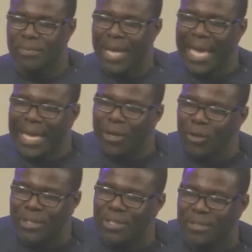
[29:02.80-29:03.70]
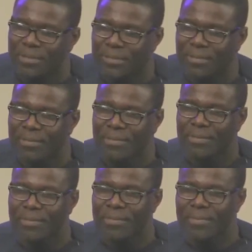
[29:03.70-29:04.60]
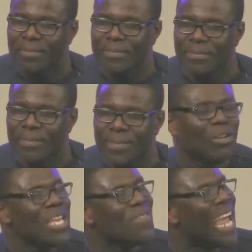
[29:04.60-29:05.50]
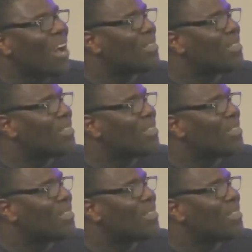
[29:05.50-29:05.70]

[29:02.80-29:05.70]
I cannot. I don't even have